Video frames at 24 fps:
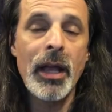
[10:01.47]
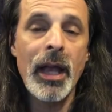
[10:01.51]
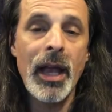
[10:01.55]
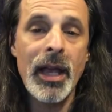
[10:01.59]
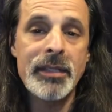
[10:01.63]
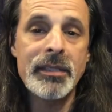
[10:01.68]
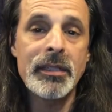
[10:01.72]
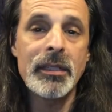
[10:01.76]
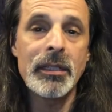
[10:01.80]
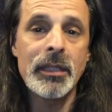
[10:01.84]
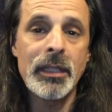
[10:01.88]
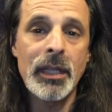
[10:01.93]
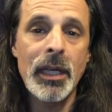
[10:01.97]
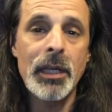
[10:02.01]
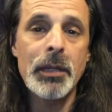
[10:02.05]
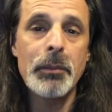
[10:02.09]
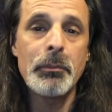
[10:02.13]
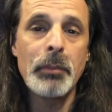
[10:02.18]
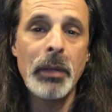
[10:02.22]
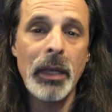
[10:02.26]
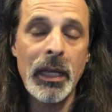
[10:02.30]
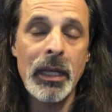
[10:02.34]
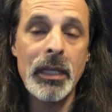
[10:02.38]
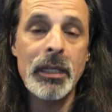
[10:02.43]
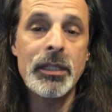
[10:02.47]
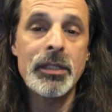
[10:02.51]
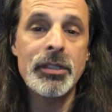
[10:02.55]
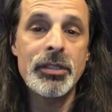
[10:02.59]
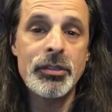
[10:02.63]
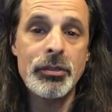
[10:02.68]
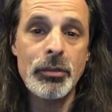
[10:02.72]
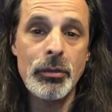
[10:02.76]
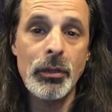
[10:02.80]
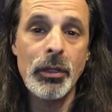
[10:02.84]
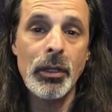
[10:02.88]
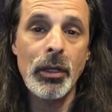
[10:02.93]
hasn't yet paid the
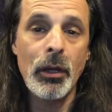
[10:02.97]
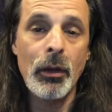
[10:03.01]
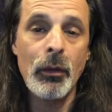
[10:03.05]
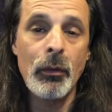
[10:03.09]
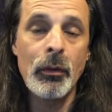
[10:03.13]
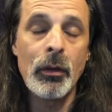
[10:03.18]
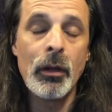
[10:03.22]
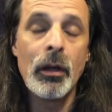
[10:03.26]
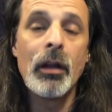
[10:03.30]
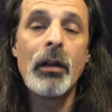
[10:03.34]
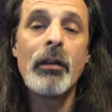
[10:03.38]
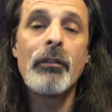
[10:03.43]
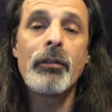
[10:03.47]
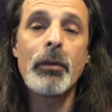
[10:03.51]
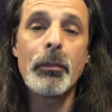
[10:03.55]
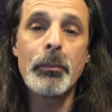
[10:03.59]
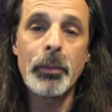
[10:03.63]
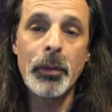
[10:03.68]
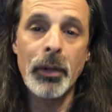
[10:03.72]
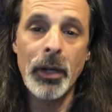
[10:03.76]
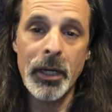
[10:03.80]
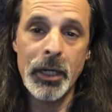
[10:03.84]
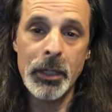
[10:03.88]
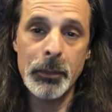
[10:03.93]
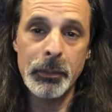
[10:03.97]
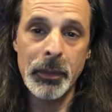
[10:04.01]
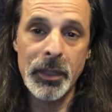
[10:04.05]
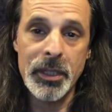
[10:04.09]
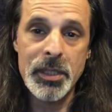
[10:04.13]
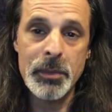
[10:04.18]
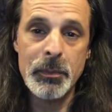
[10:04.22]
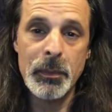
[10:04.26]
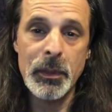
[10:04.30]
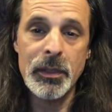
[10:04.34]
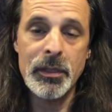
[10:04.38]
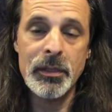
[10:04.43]
studio for product
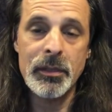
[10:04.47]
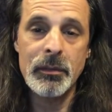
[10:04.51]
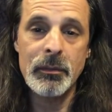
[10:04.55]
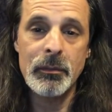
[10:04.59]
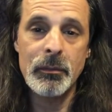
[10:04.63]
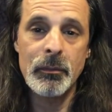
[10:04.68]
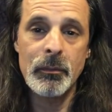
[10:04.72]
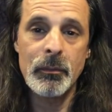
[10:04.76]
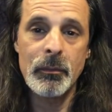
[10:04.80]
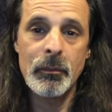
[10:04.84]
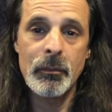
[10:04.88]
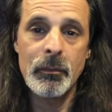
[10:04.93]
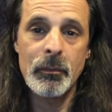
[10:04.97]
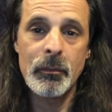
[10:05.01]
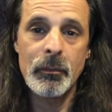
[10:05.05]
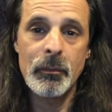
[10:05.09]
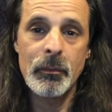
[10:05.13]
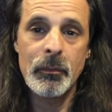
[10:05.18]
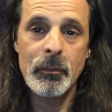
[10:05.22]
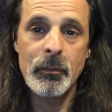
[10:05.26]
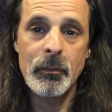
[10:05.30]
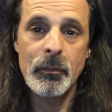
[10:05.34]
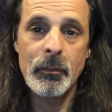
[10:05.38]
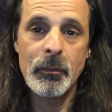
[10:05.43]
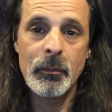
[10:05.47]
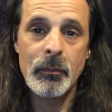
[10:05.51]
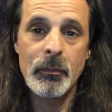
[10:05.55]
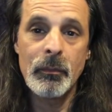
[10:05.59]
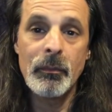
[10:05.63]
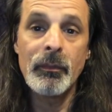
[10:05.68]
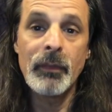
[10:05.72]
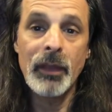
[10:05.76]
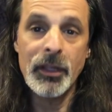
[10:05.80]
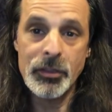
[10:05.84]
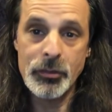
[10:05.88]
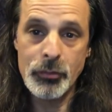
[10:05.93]
placement.
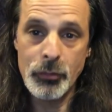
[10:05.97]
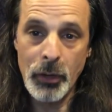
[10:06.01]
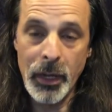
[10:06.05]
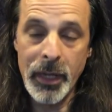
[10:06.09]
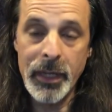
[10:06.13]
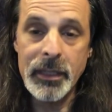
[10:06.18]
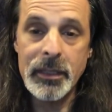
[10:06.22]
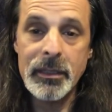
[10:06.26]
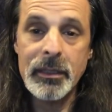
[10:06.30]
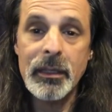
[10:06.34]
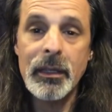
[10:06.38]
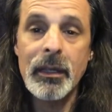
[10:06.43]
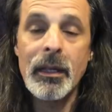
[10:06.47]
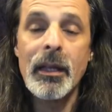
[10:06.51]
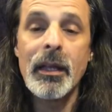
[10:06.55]
That's right.